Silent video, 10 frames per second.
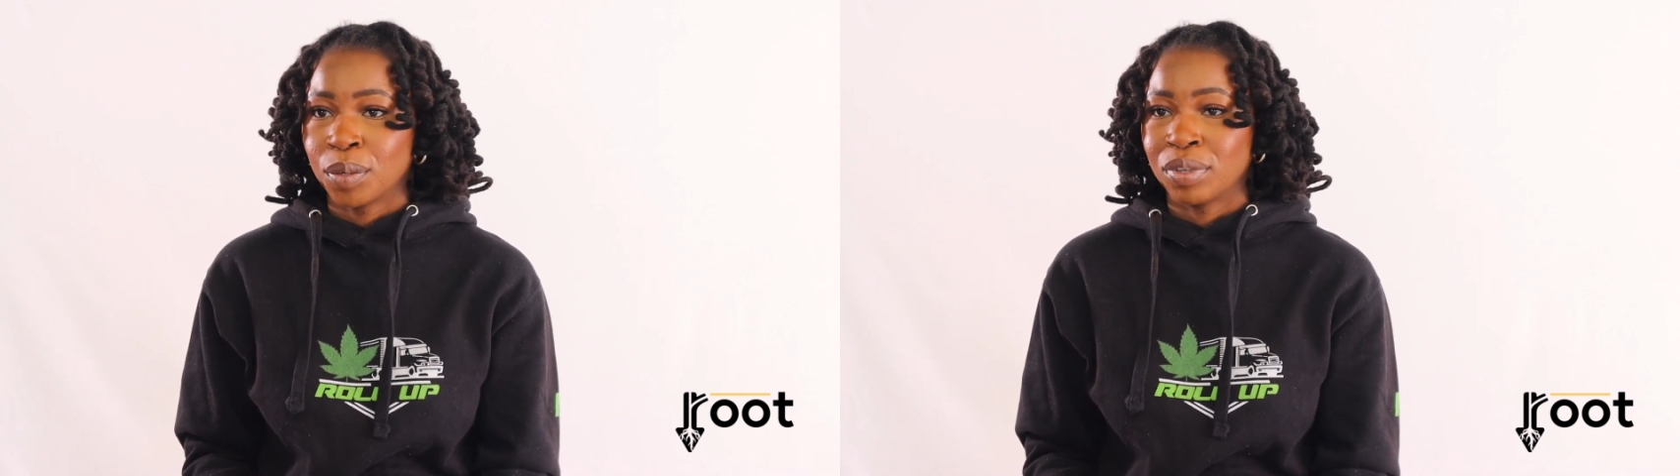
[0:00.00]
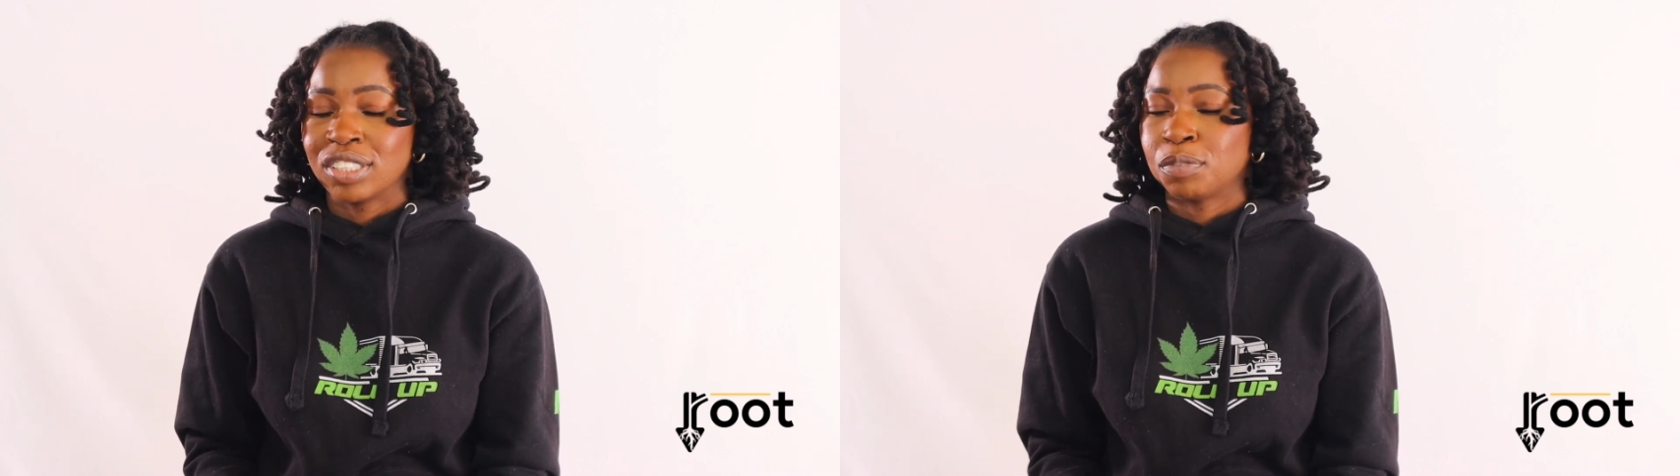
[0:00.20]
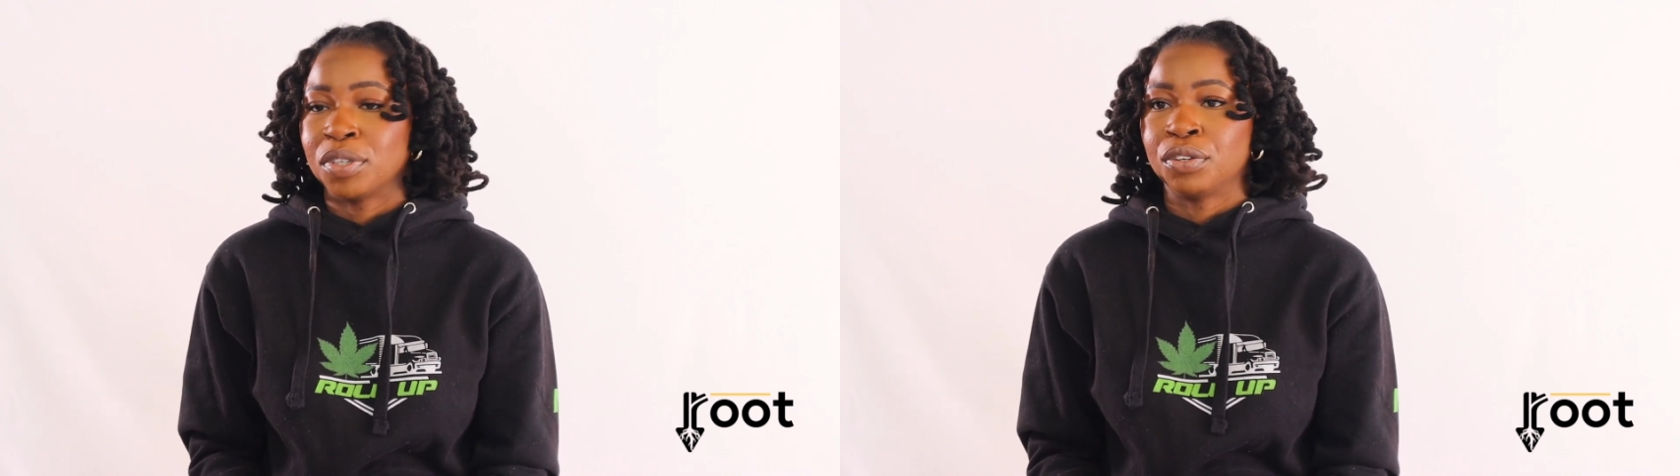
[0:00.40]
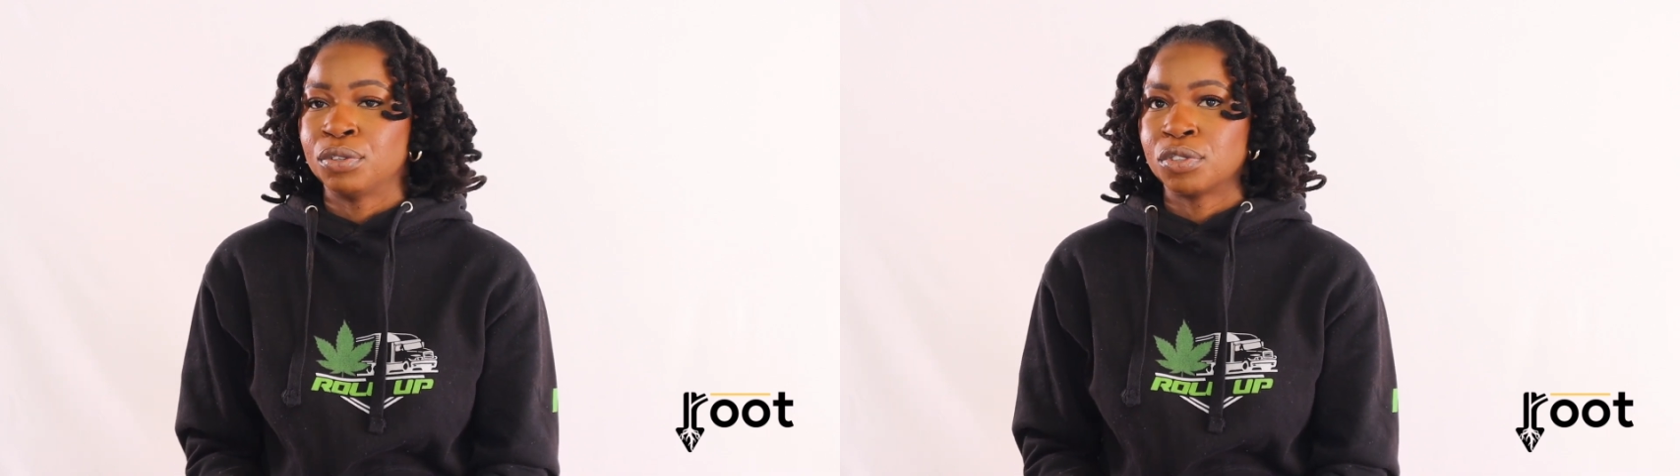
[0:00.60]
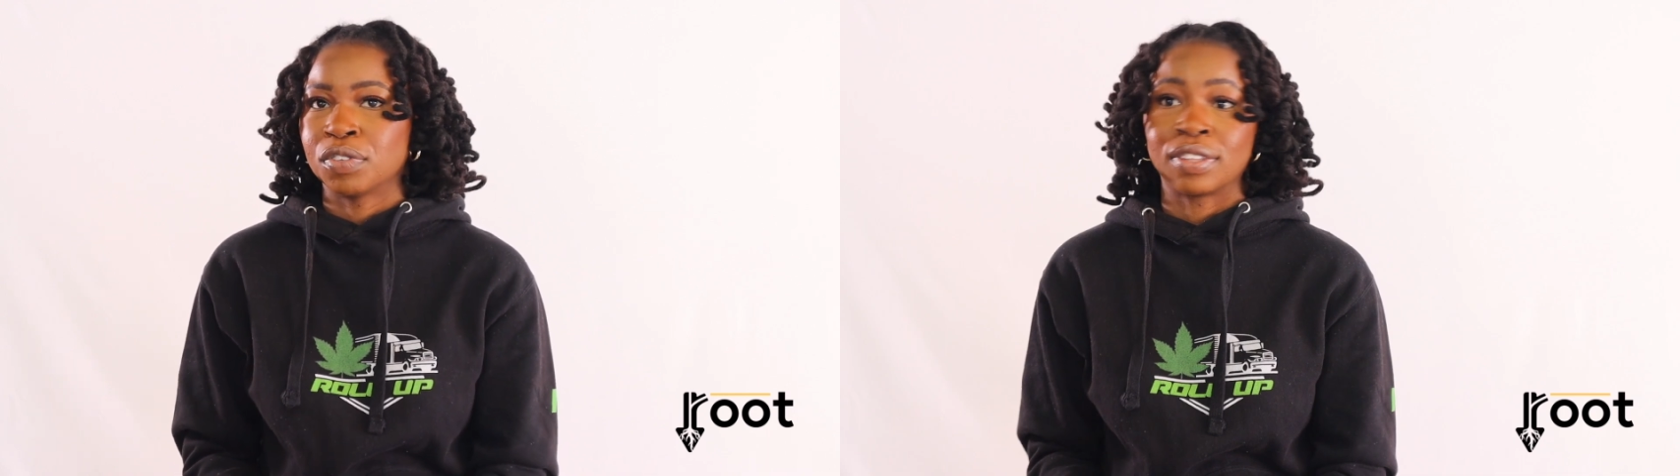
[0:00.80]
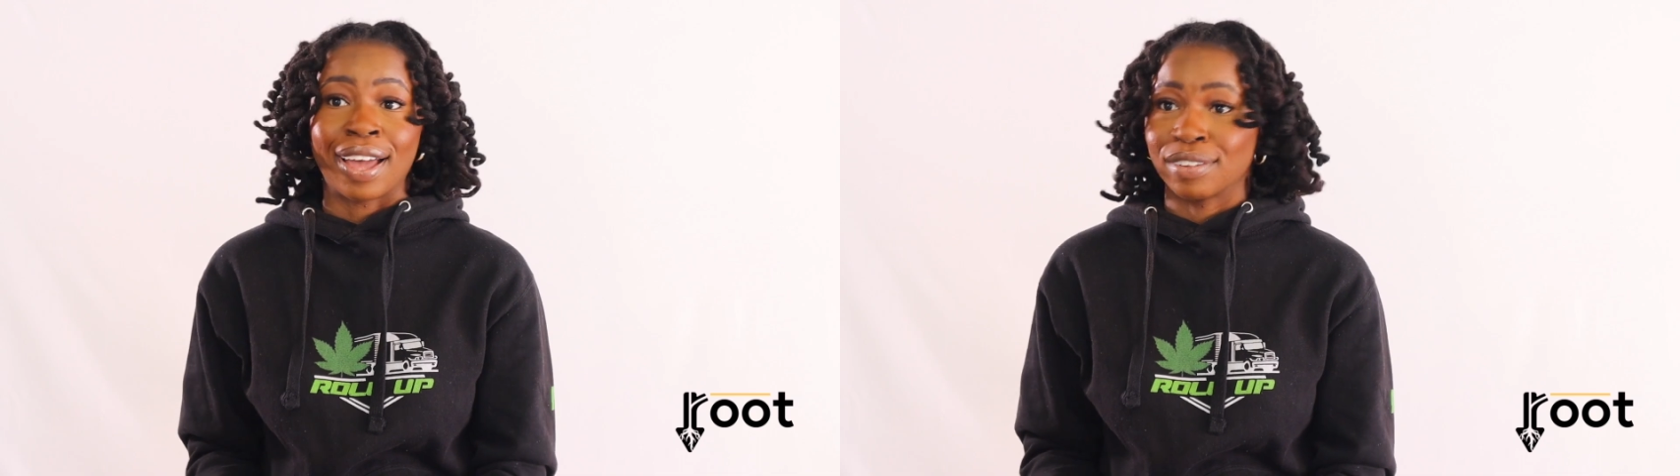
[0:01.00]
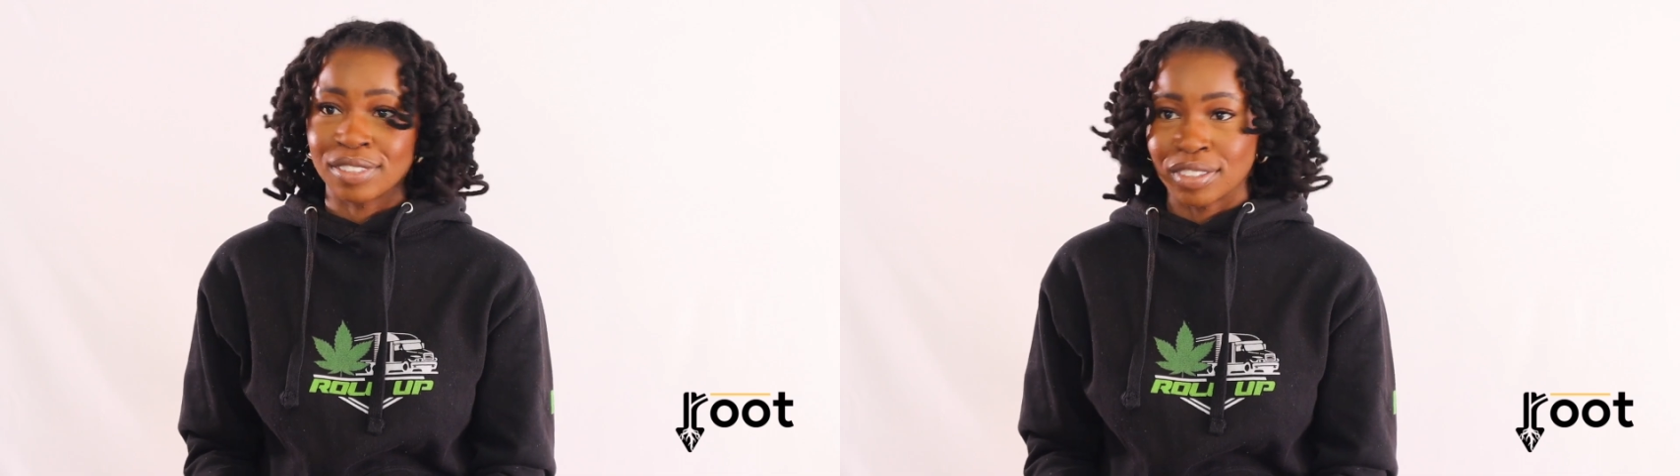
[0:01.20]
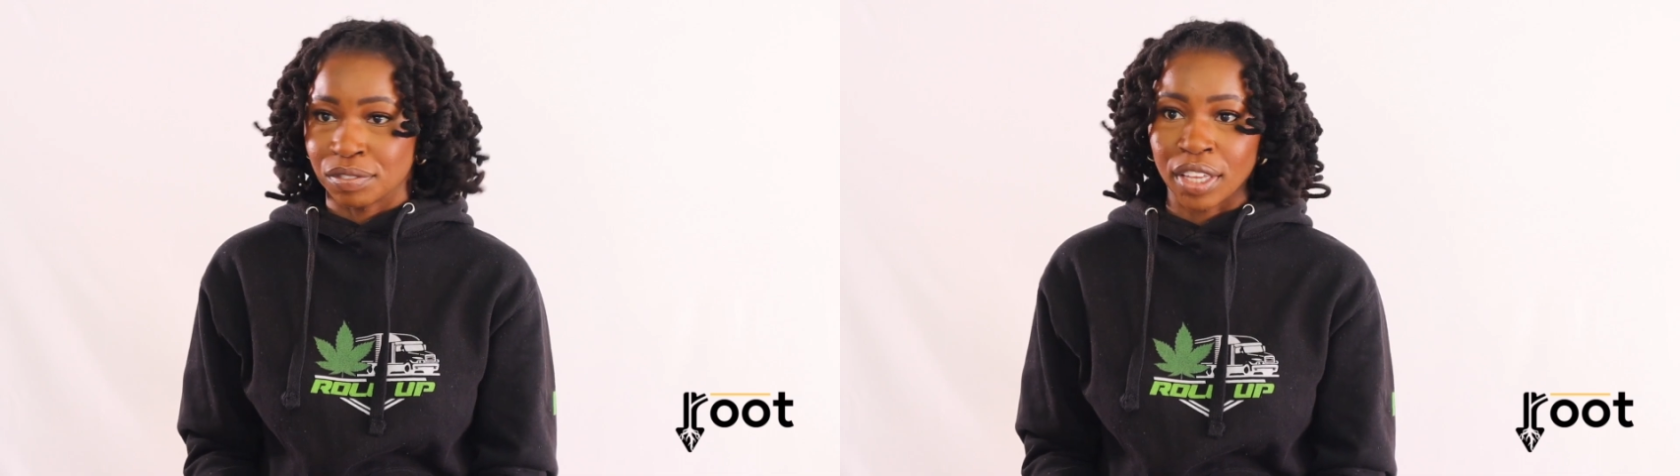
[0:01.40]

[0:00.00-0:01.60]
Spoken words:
which has been used for thousands of